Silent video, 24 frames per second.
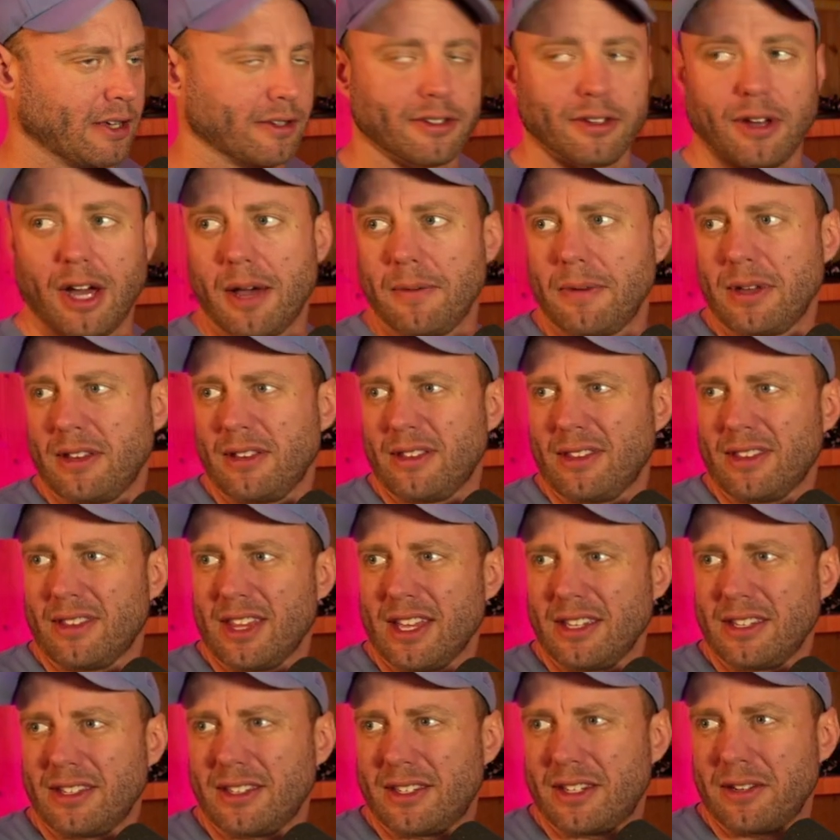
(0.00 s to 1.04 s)
So, I mean,
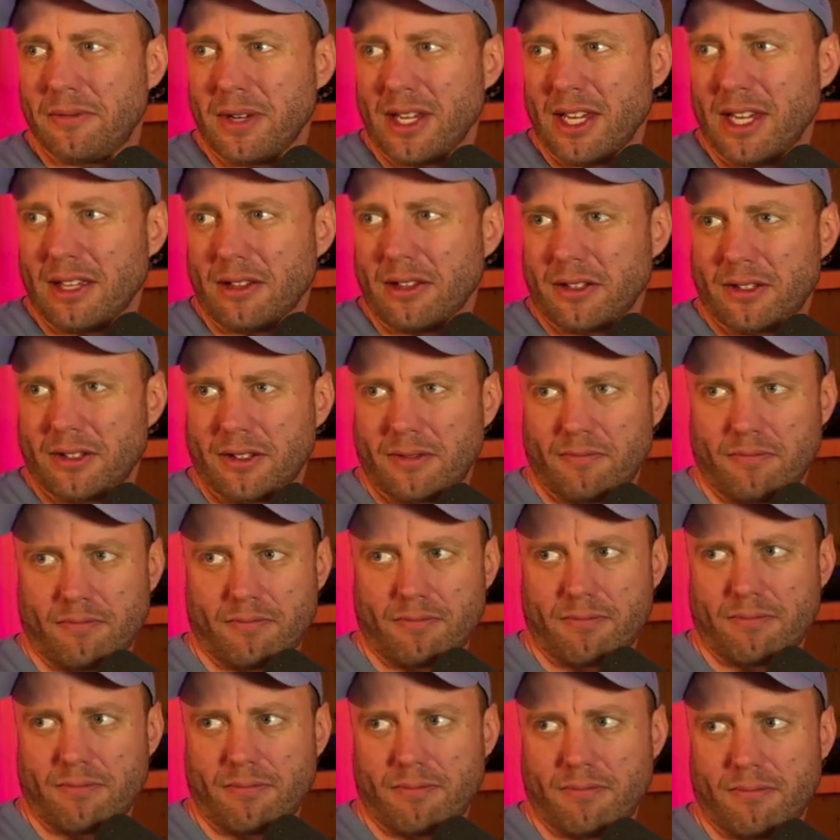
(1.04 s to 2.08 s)
this to me looks,
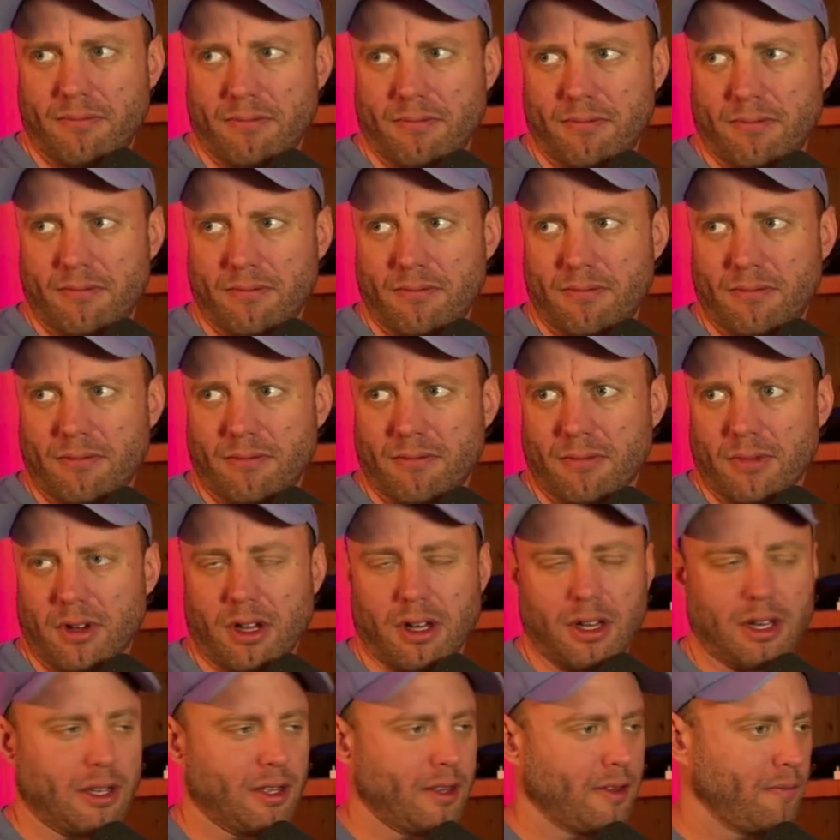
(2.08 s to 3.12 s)

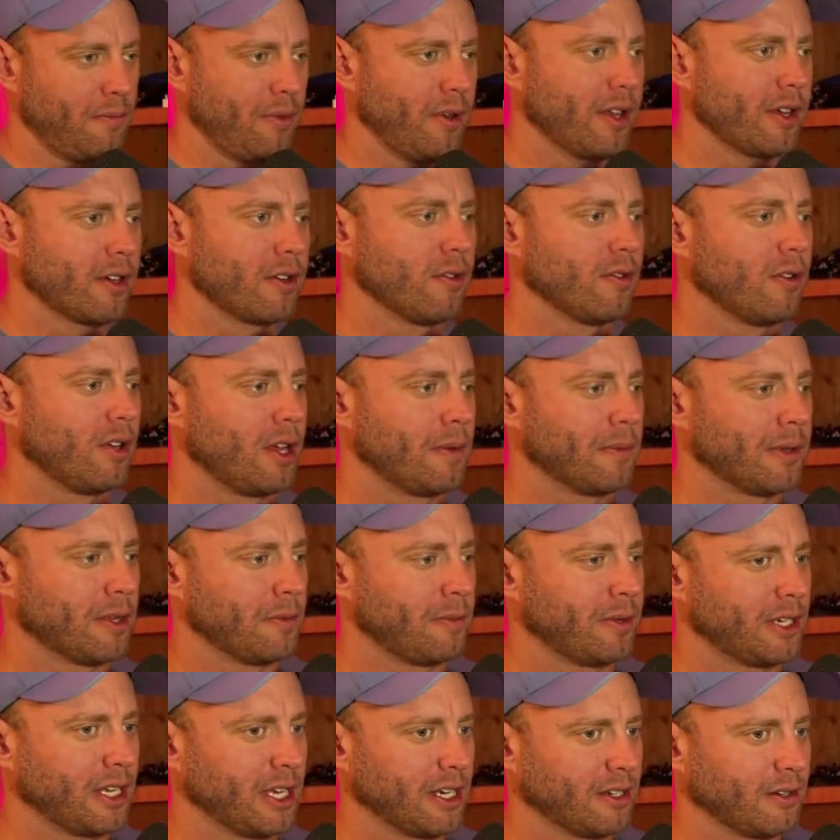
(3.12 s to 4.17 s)
it's pretty cool. I mean, the
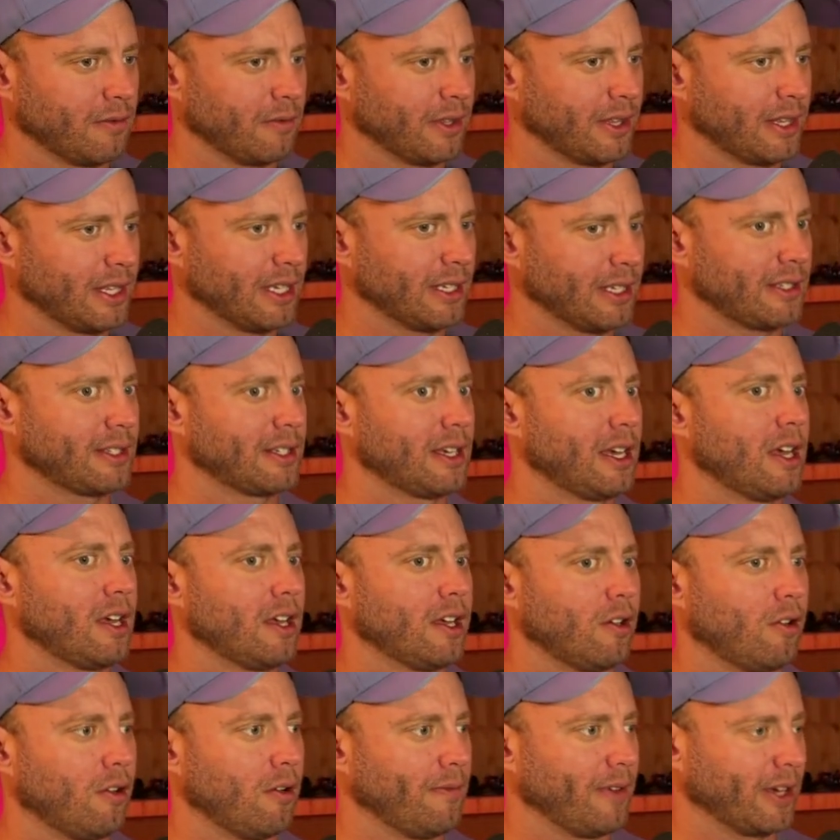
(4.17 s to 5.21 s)
potential with this
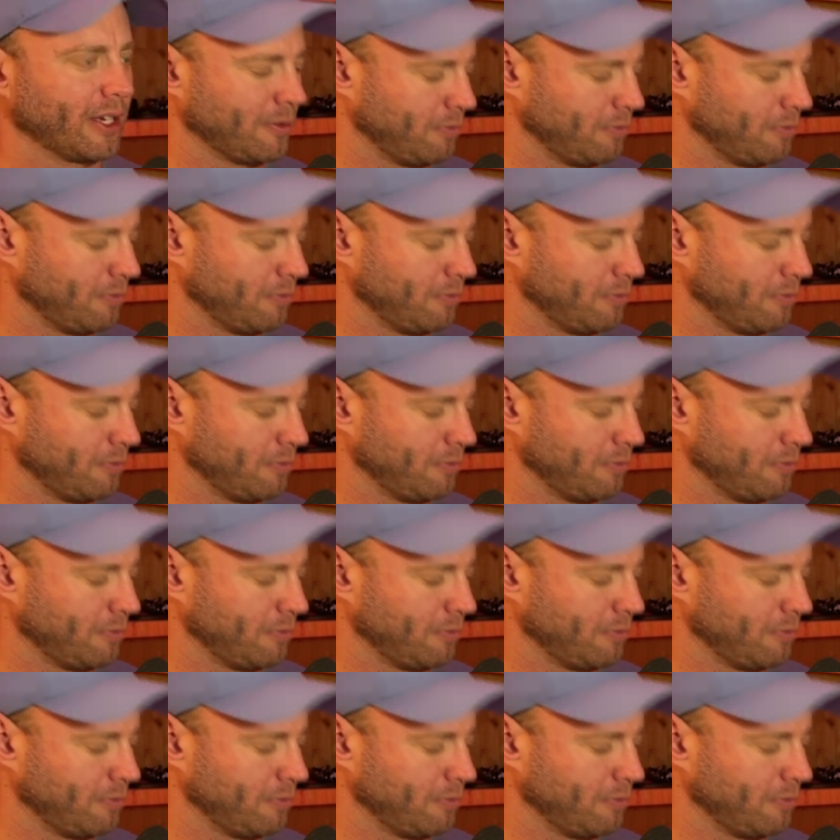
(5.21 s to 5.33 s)
OFX